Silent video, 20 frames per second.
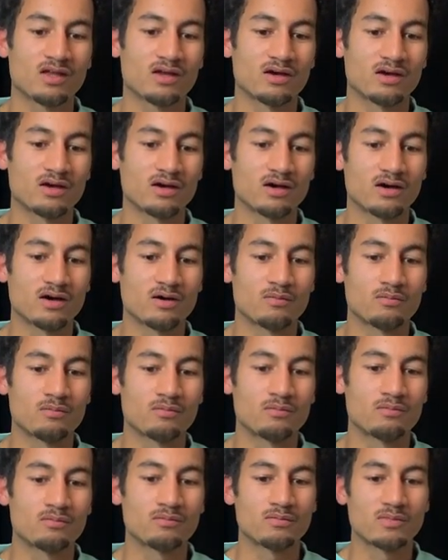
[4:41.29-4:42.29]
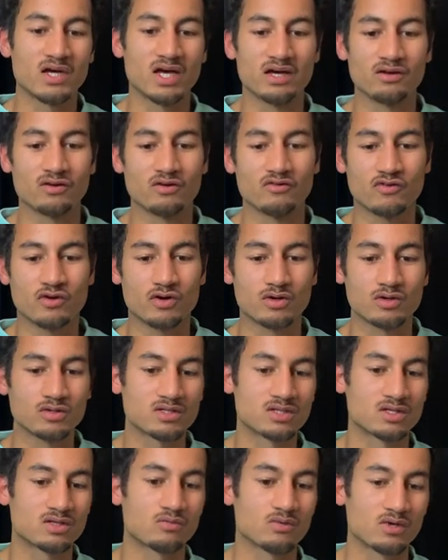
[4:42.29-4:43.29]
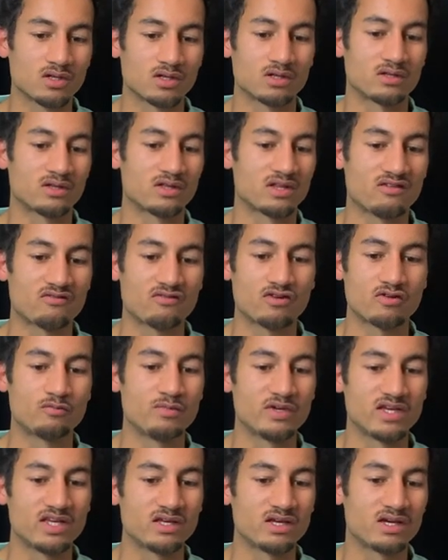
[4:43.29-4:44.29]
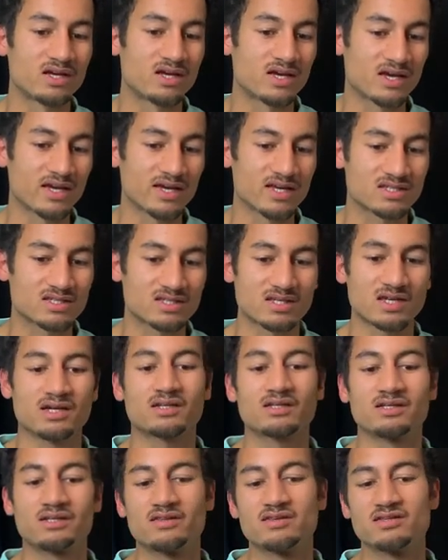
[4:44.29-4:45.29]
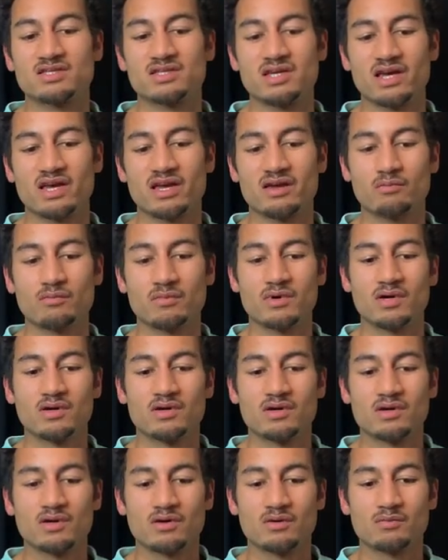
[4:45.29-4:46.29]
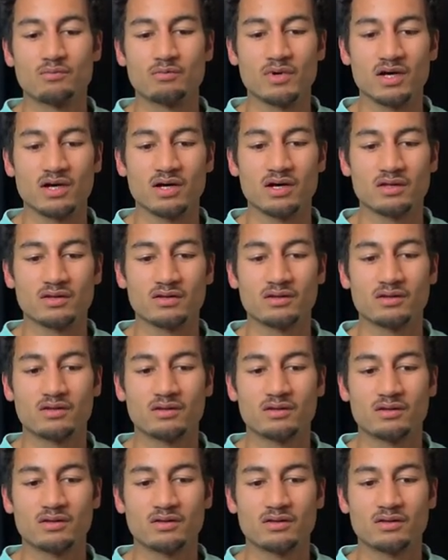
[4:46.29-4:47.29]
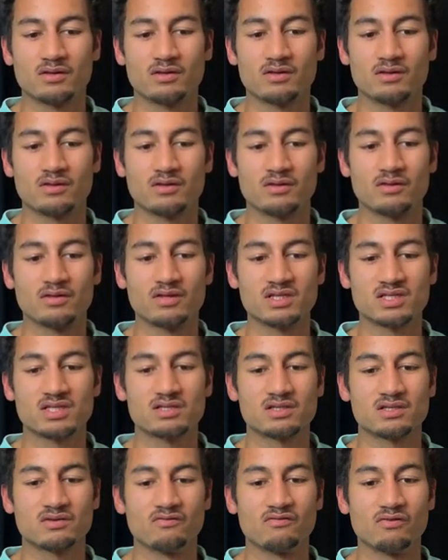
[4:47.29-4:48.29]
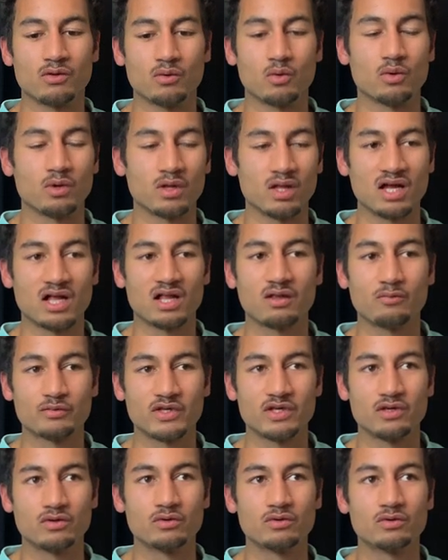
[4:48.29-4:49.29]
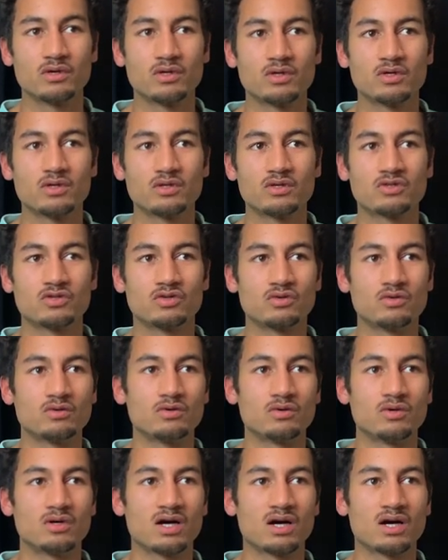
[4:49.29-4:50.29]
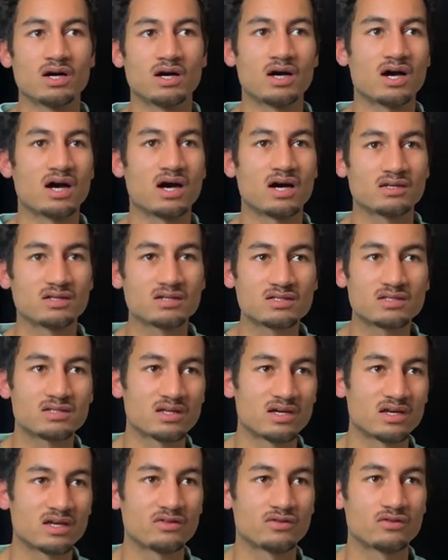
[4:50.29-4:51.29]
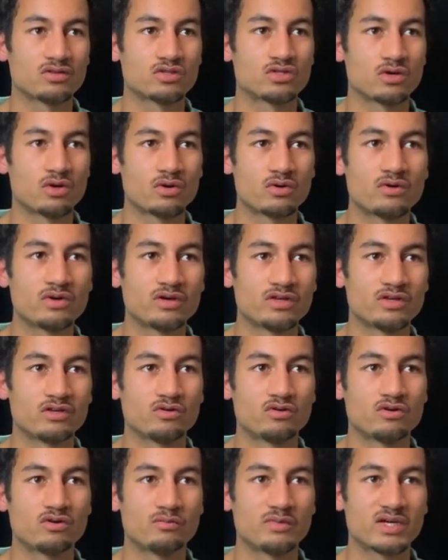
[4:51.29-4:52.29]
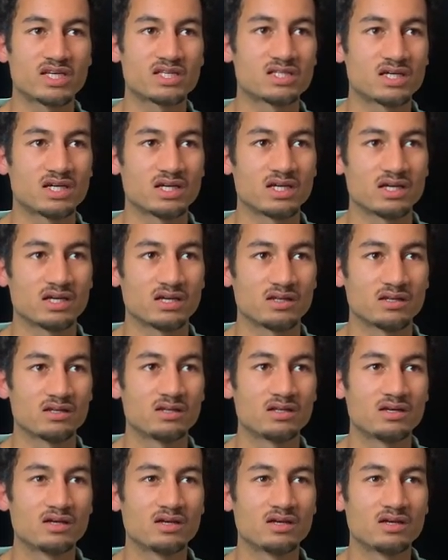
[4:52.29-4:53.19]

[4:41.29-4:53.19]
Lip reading: And of course, it will never be exactly the same, but this will help you to understand the genre you're mixing in,